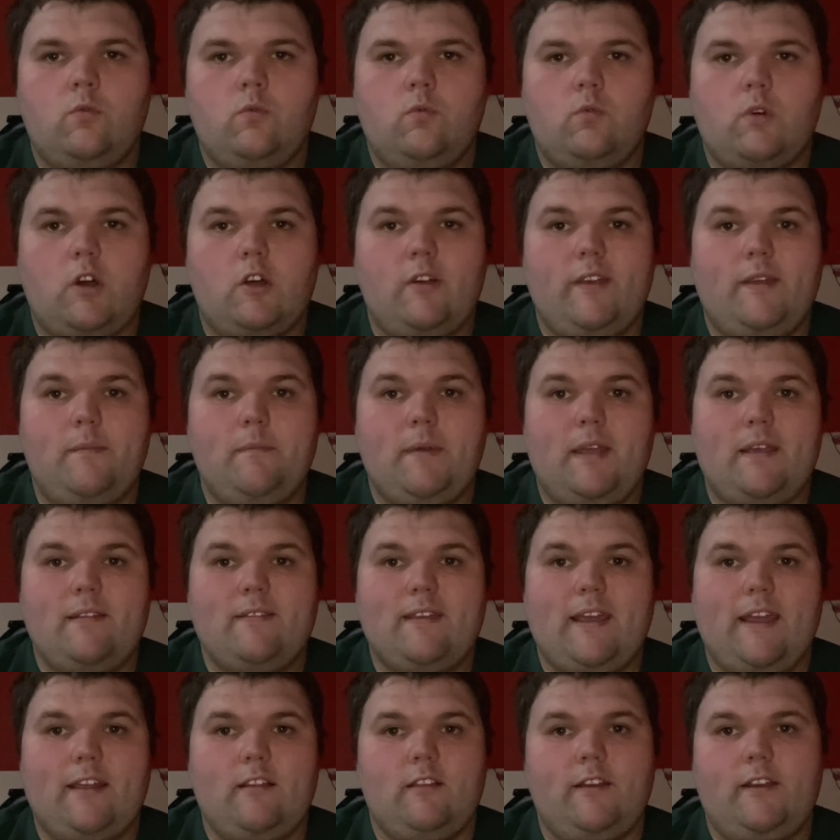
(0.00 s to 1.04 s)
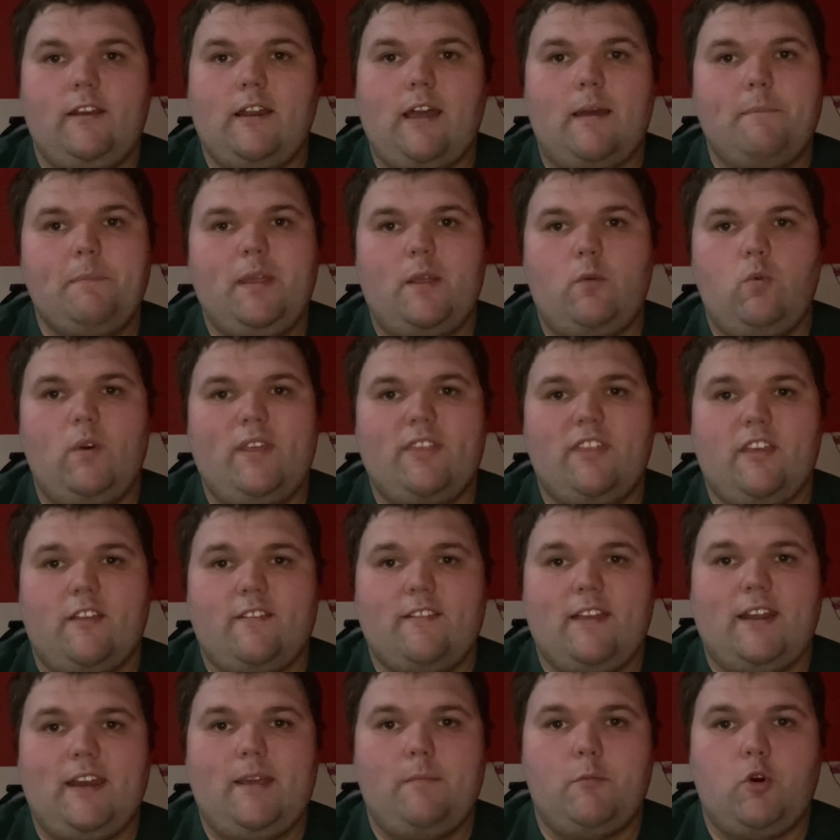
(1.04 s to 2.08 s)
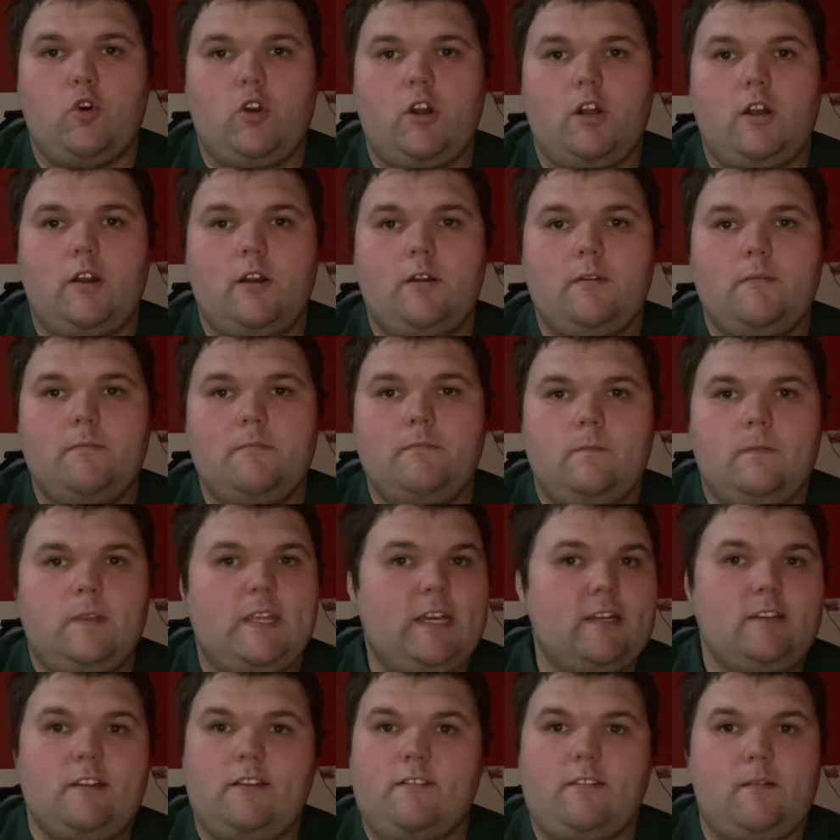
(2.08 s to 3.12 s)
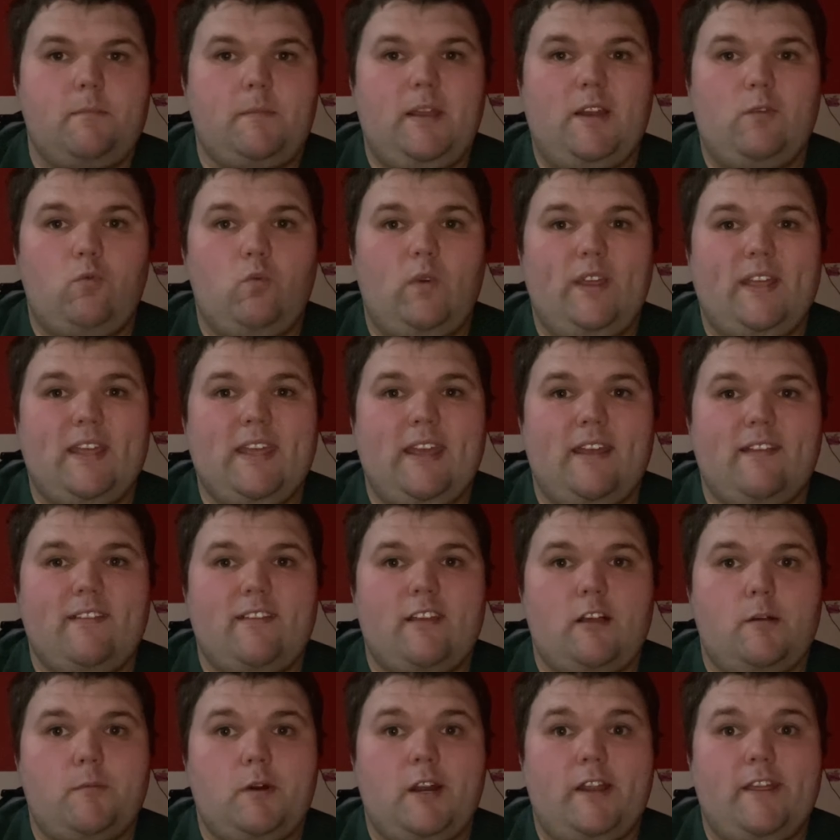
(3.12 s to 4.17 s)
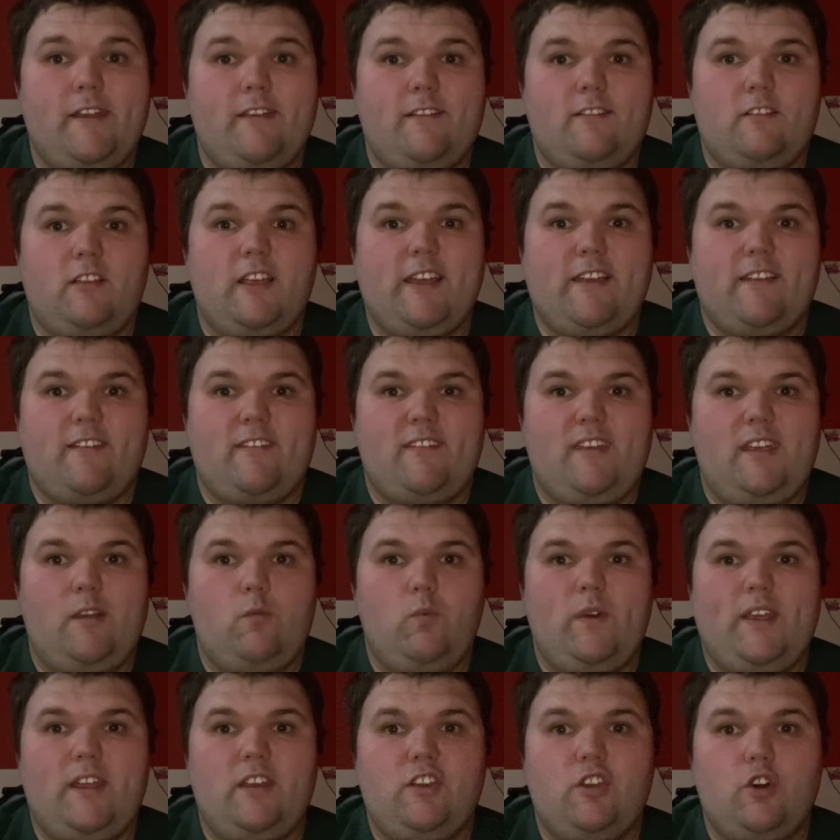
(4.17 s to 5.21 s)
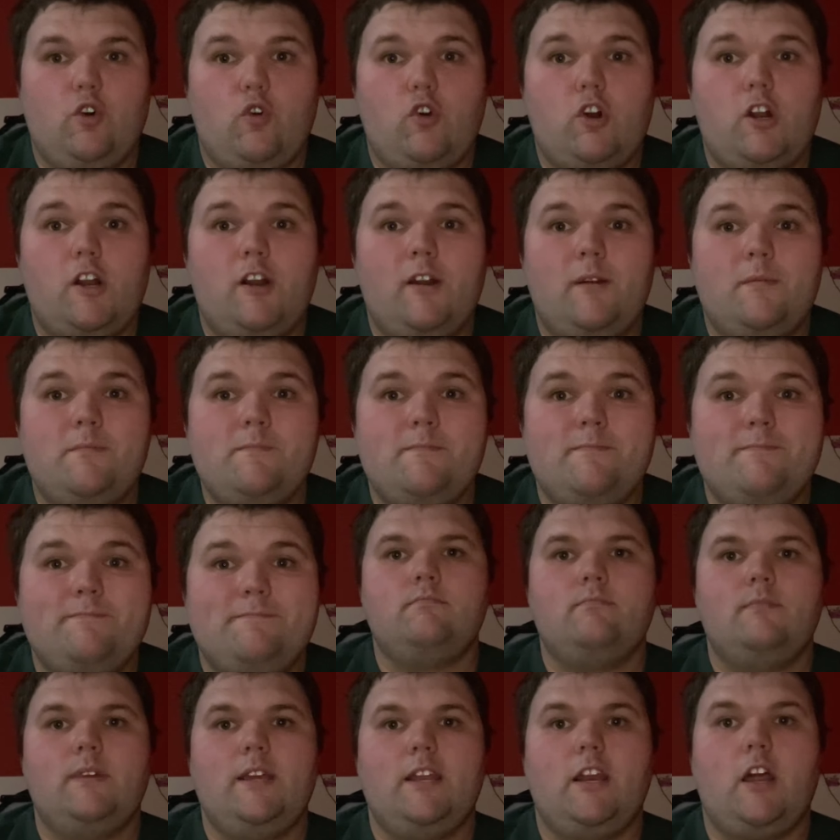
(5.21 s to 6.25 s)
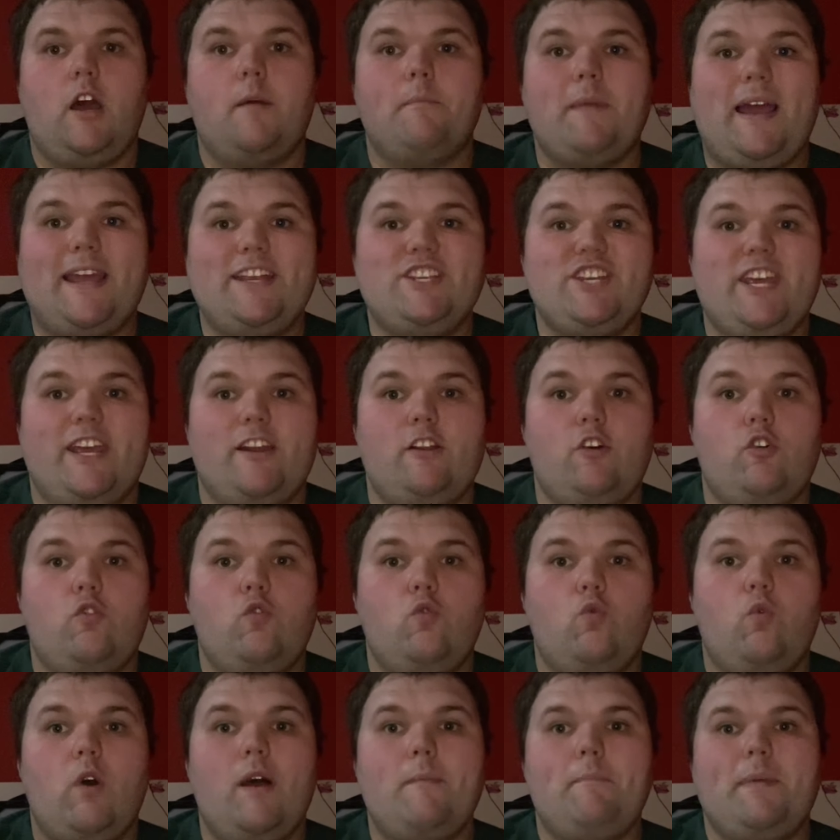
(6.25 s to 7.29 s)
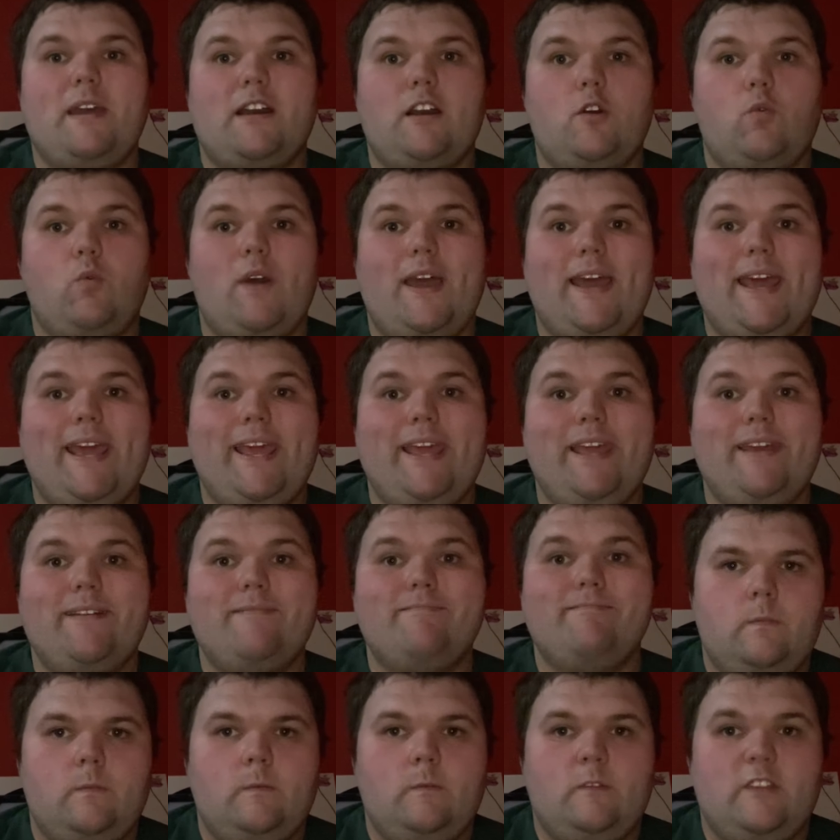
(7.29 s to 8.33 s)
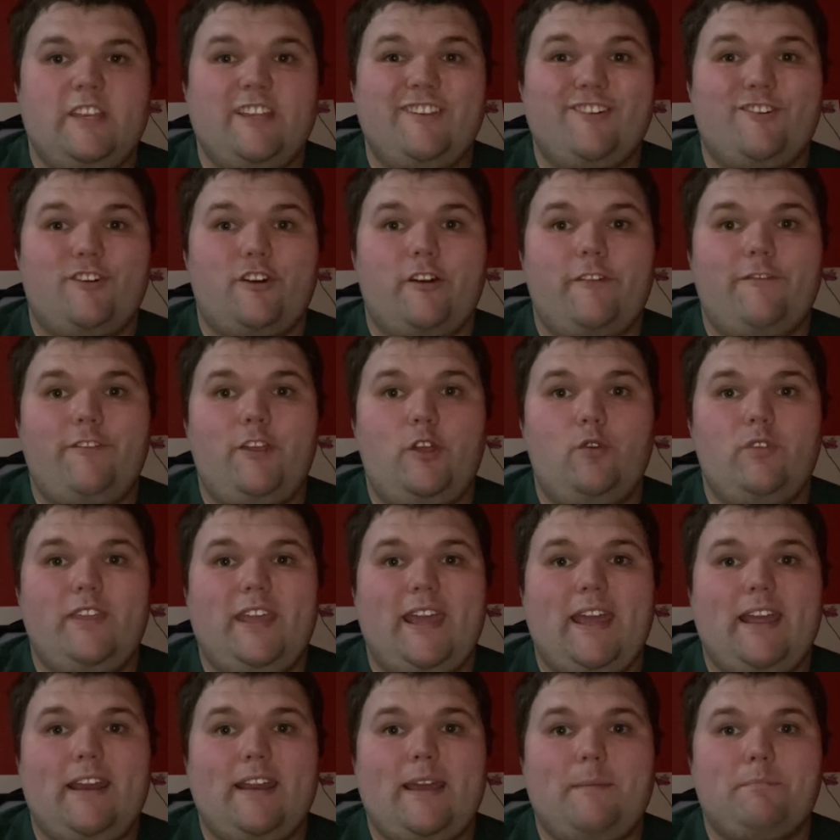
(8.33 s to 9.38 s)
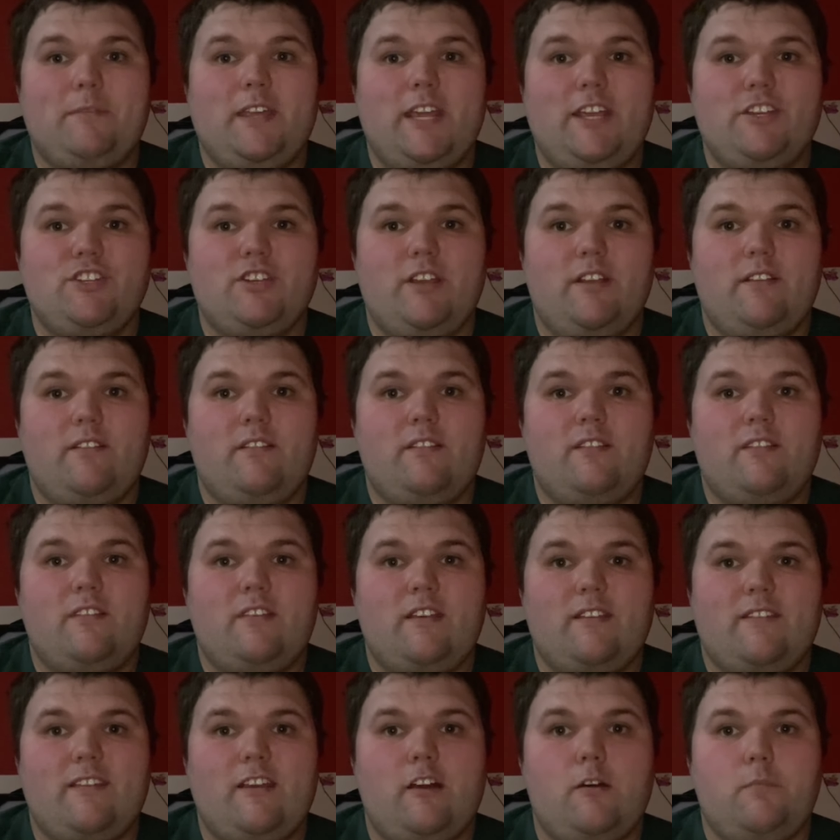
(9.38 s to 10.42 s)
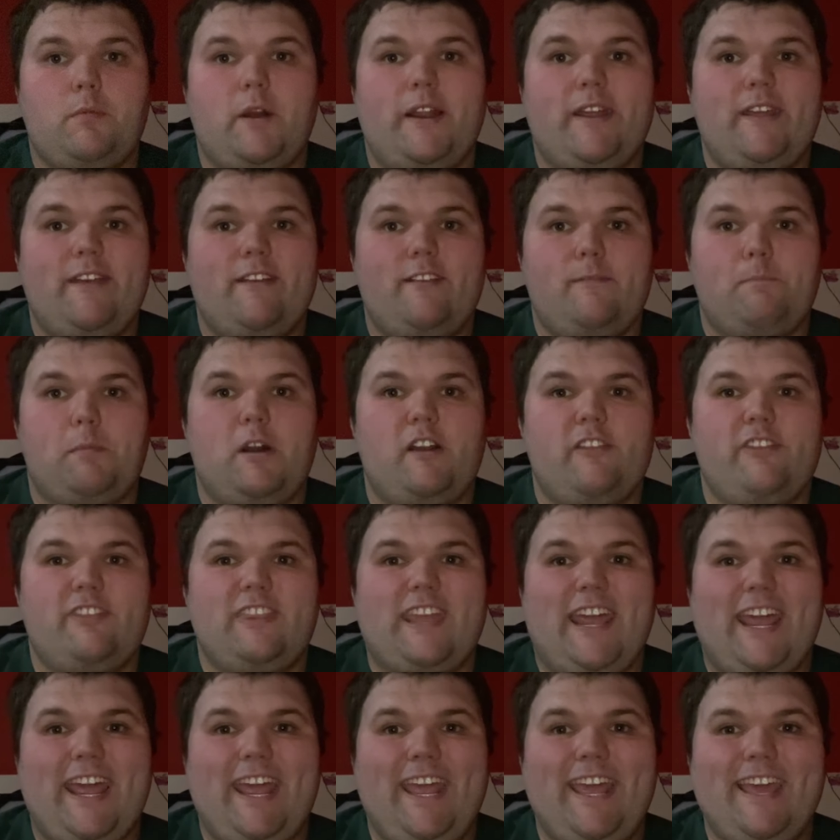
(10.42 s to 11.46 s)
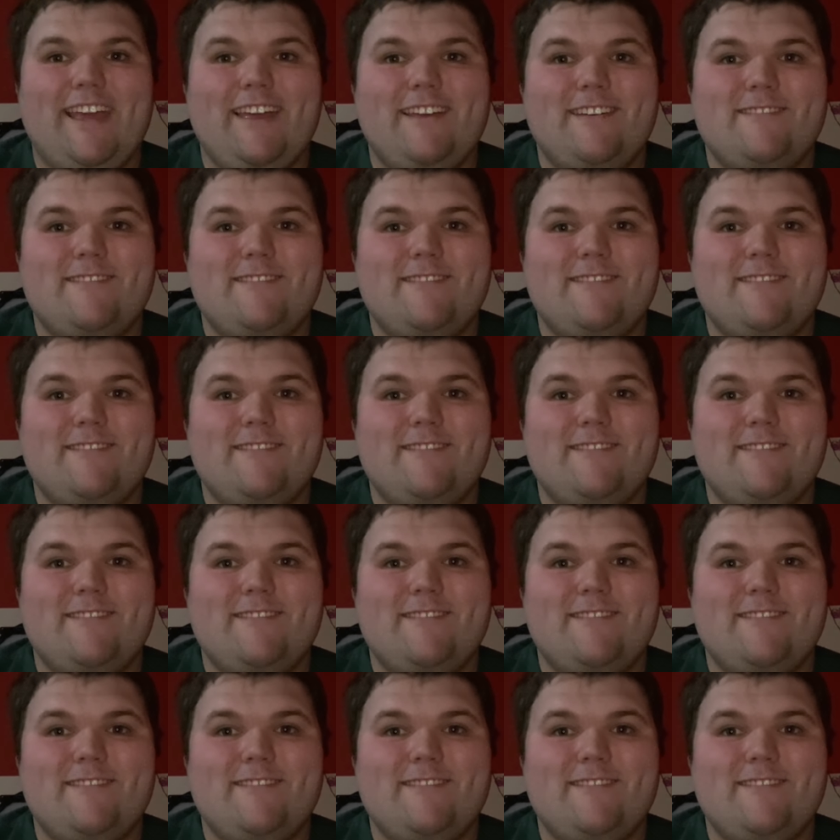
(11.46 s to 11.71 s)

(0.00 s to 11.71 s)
While he may sadly not be with us anymore, that doesn't mean we can't celebrate his legacy we adore. And on my channel, what better way than to review the adaptations to celebrate his birthday?